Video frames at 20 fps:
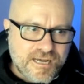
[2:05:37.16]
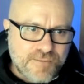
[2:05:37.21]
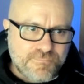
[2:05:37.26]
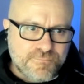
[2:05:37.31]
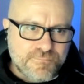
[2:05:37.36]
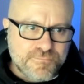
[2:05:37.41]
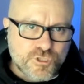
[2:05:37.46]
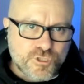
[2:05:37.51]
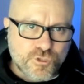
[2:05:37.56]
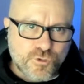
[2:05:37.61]

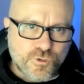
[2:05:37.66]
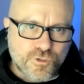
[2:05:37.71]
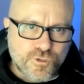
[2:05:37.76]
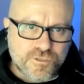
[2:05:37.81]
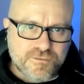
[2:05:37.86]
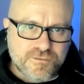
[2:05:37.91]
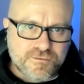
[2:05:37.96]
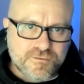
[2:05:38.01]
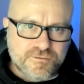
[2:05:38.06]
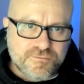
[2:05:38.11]

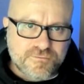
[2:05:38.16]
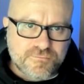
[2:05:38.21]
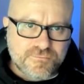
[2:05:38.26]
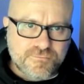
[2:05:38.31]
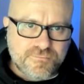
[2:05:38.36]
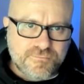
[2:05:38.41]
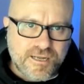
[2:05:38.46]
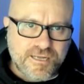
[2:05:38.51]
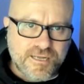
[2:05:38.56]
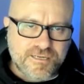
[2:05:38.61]
Sean,
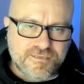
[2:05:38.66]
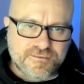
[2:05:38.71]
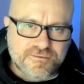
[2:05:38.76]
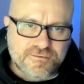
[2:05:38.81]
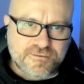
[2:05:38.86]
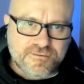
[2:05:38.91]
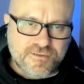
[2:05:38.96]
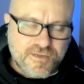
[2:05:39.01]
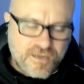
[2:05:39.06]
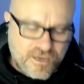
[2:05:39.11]
mate,
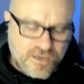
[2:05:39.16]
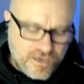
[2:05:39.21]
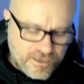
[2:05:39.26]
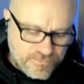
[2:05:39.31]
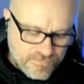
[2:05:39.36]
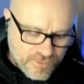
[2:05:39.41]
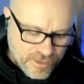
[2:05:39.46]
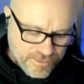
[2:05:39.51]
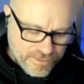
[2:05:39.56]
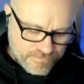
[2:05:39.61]

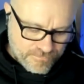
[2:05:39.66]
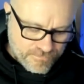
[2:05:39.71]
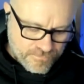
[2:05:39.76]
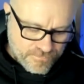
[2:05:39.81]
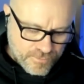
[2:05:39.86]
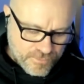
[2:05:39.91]
I